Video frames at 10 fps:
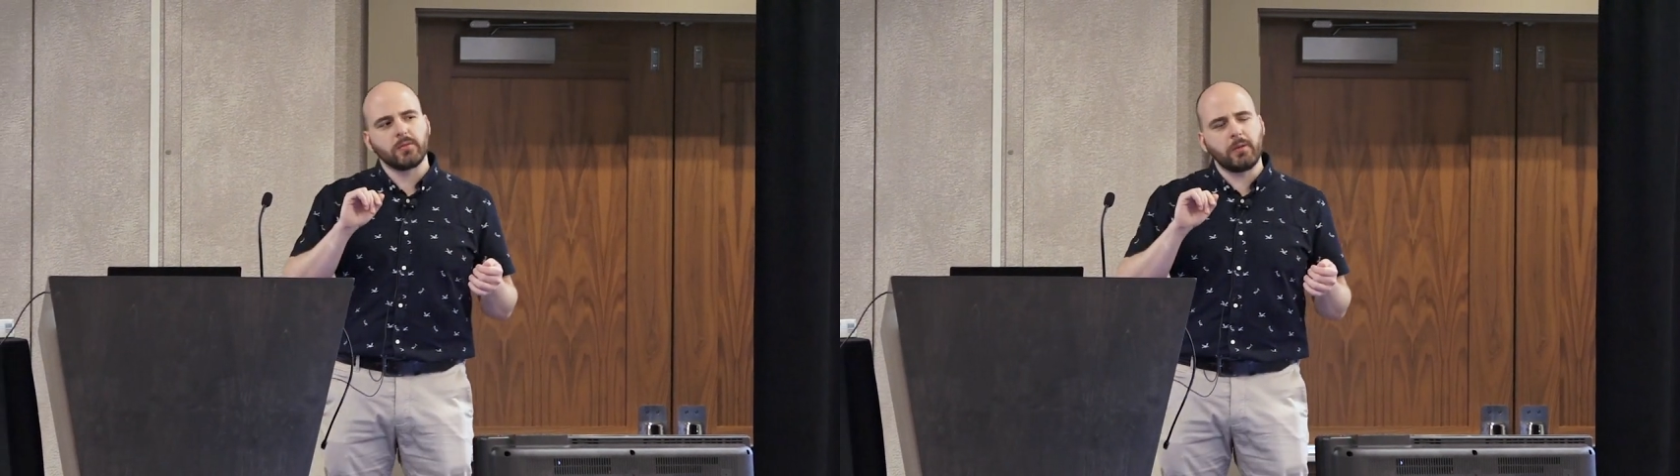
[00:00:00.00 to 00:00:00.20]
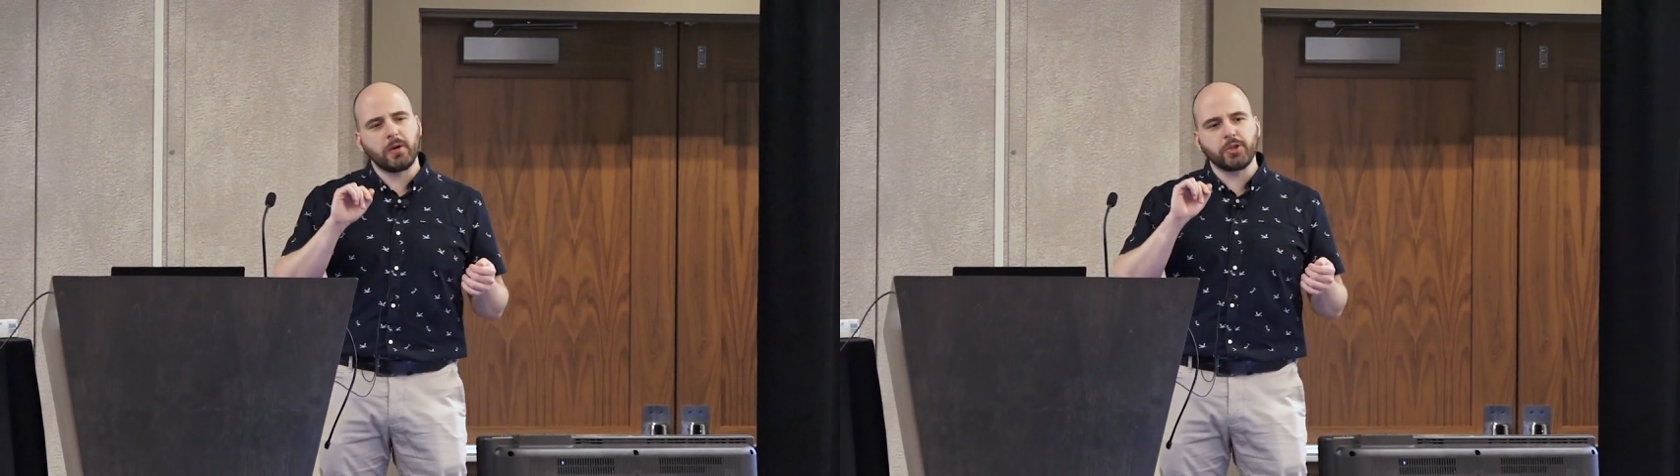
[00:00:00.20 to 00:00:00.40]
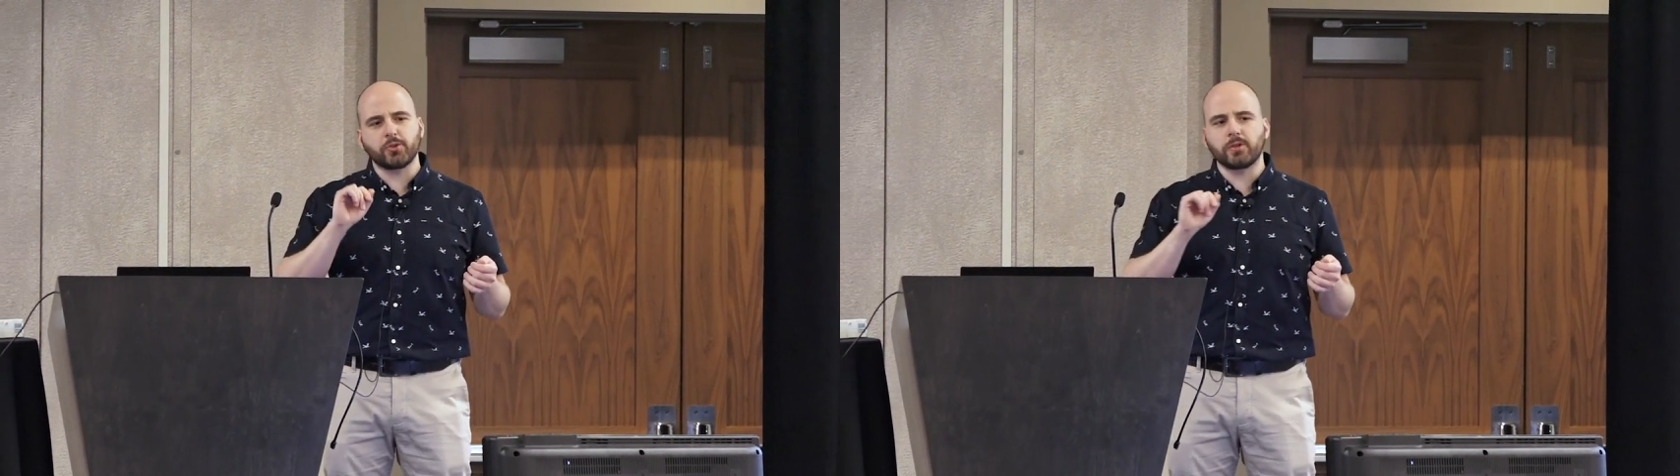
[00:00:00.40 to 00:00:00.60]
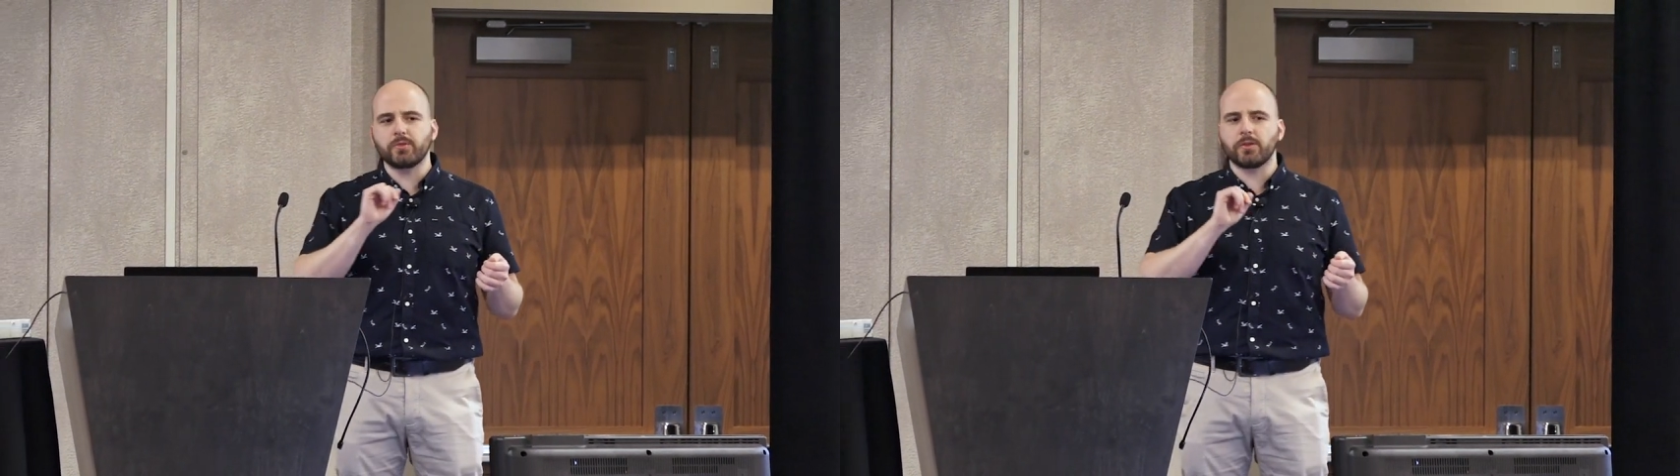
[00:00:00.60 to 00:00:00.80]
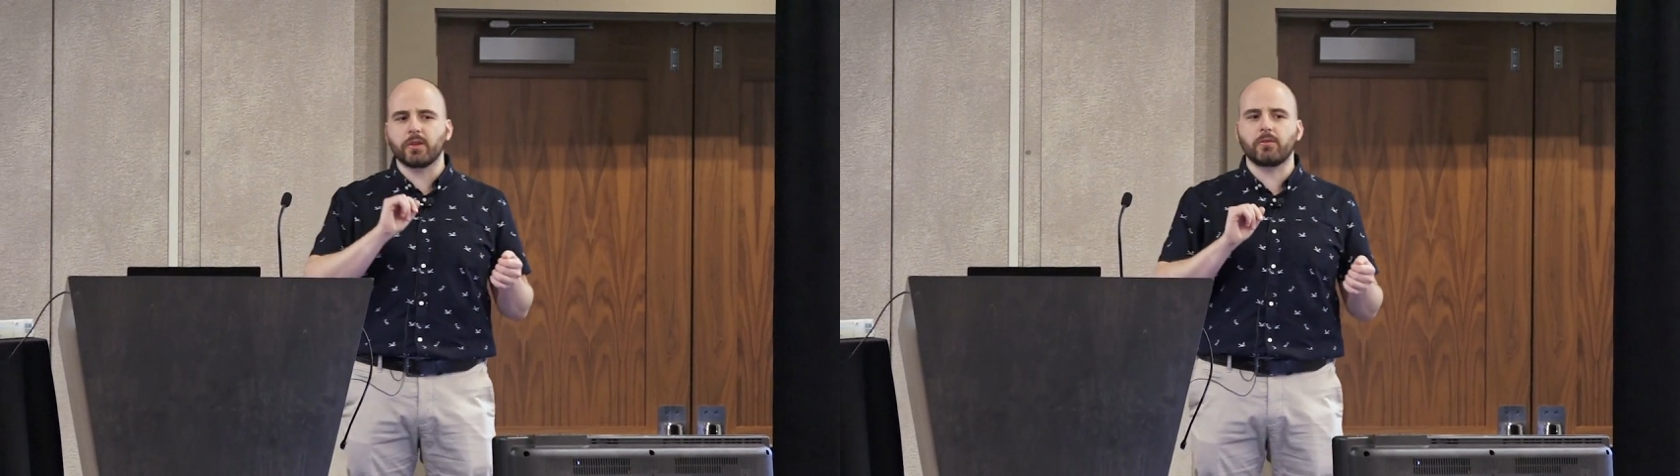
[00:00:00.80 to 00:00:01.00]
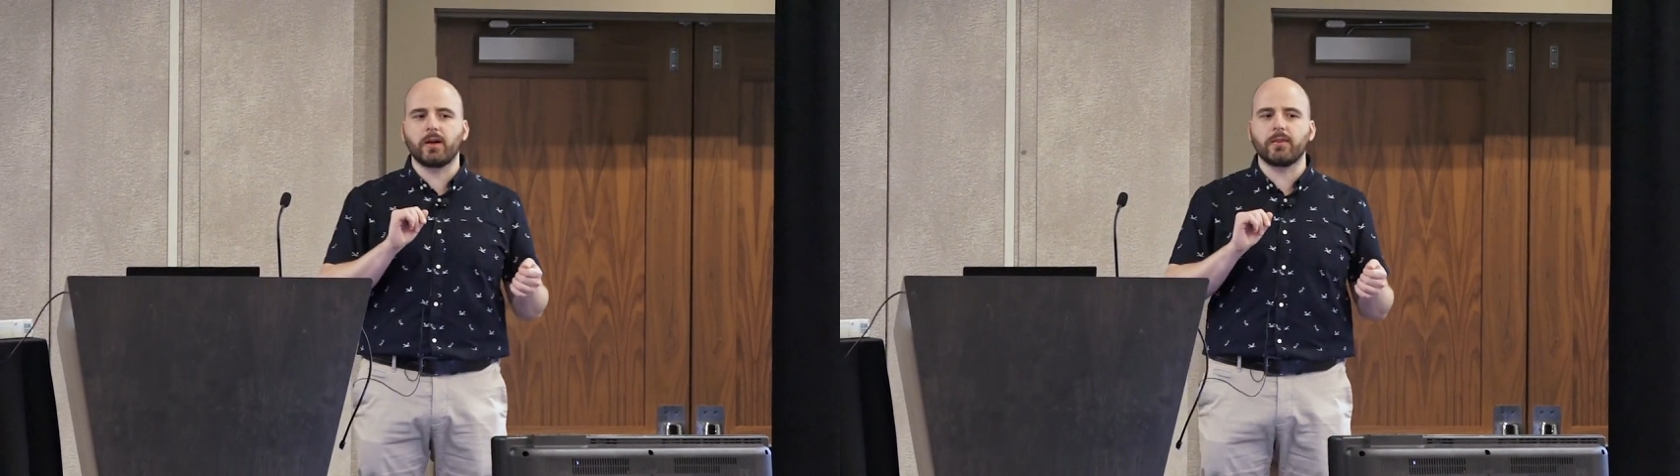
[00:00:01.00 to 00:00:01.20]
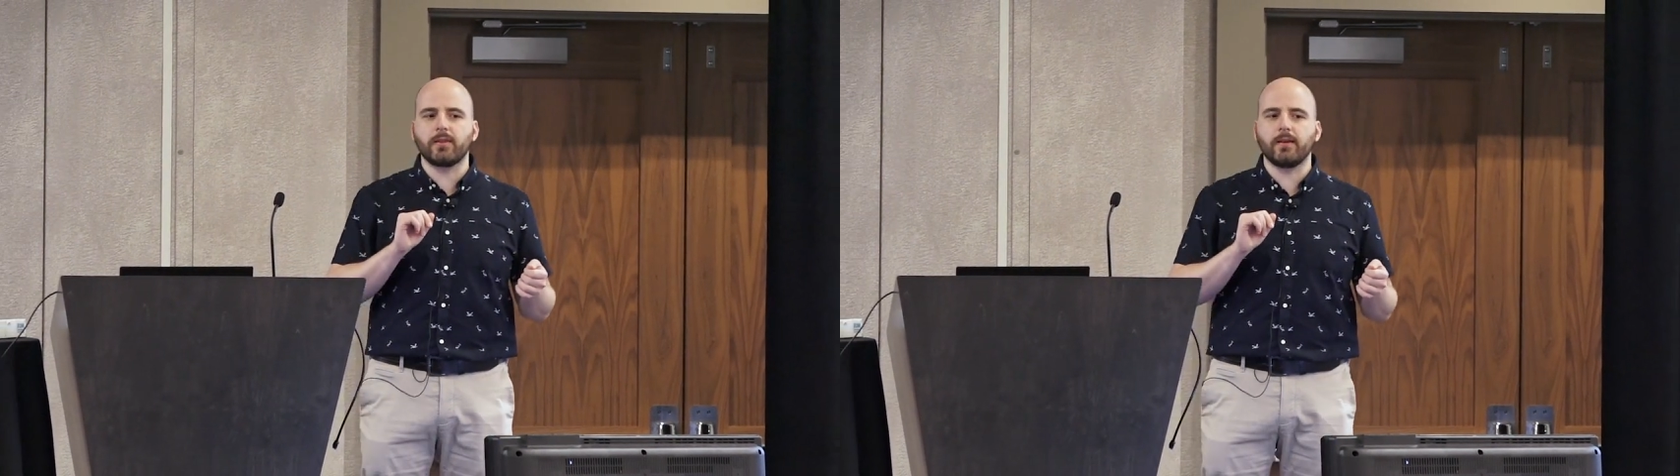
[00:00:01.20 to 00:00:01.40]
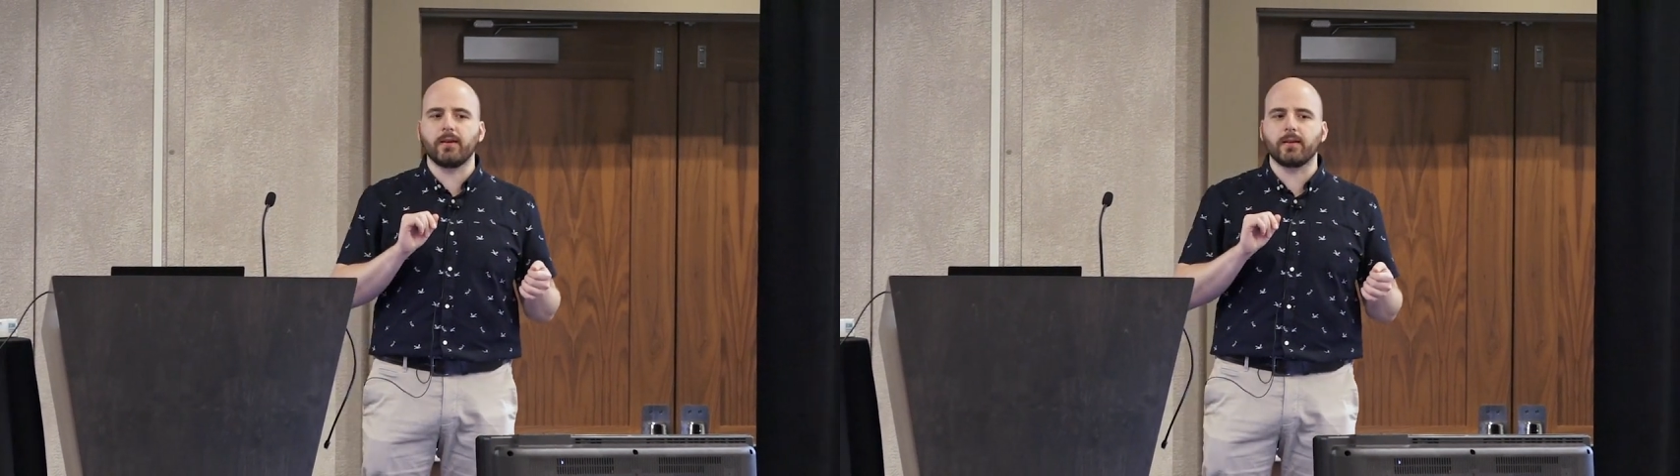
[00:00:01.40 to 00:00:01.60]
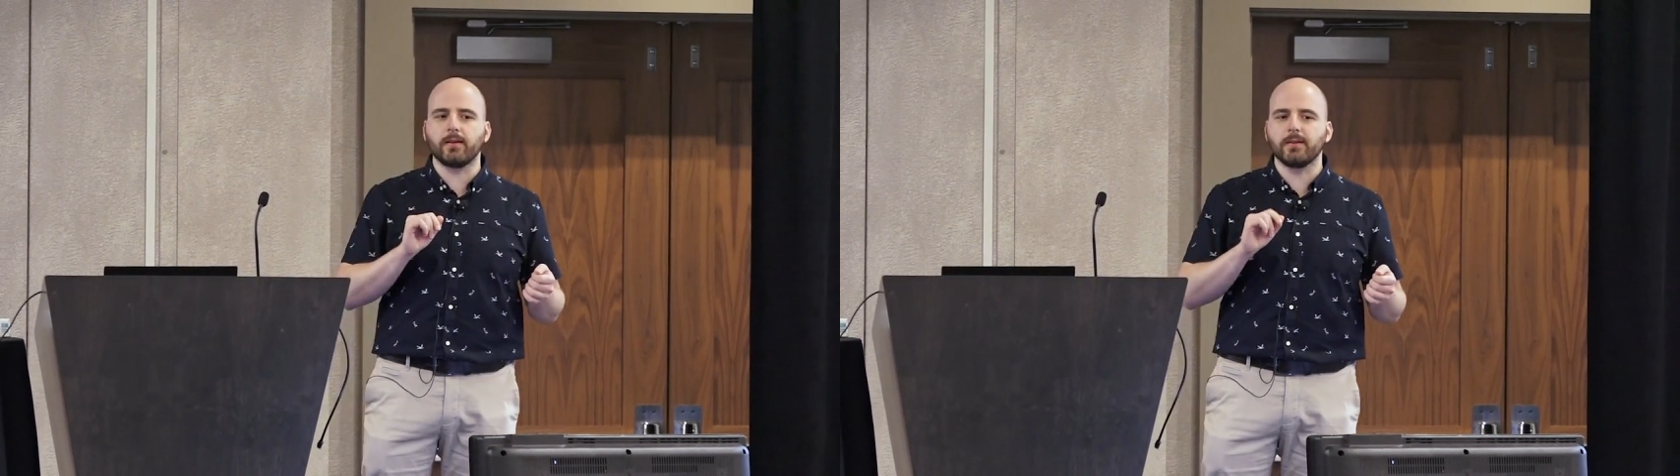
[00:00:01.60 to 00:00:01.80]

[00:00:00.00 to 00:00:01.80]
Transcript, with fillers: am I sure I'm doing the right thing?